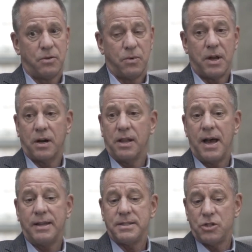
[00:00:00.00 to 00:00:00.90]
with our
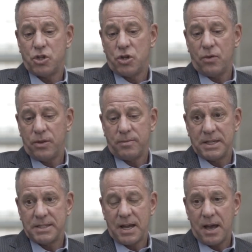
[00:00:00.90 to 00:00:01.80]
clients and show them
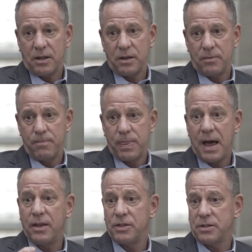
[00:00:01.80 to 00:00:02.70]
exactly
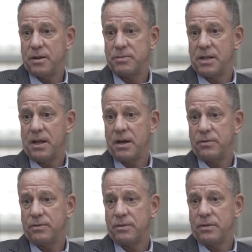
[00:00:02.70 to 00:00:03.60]
how this comes to
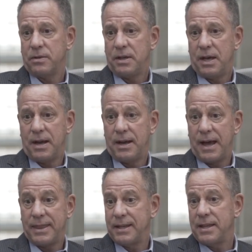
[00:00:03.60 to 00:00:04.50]
life. And
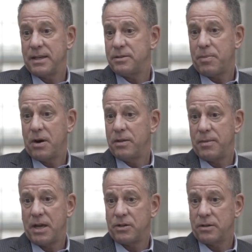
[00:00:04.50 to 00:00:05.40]
I think that's part of the
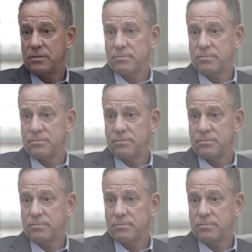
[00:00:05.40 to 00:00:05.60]
magic.